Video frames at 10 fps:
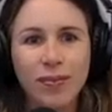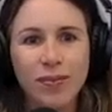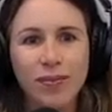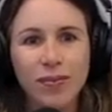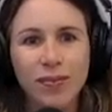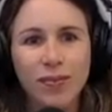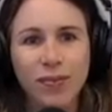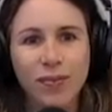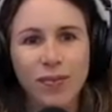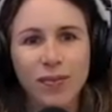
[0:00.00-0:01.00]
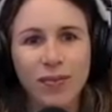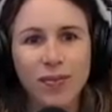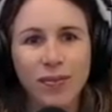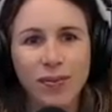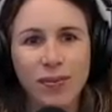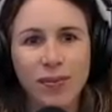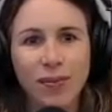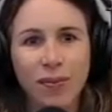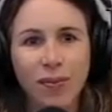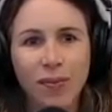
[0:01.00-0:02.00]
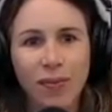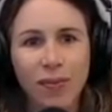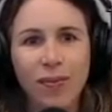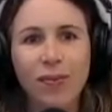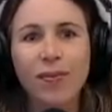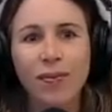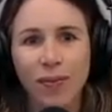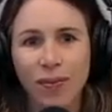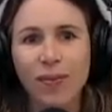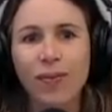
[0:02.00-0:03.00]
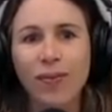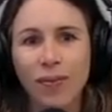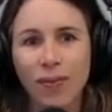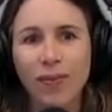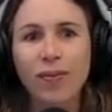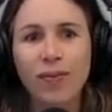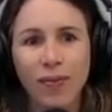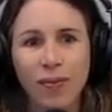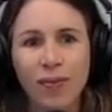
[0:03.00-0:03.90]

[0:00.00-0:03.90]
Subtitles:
[no speech]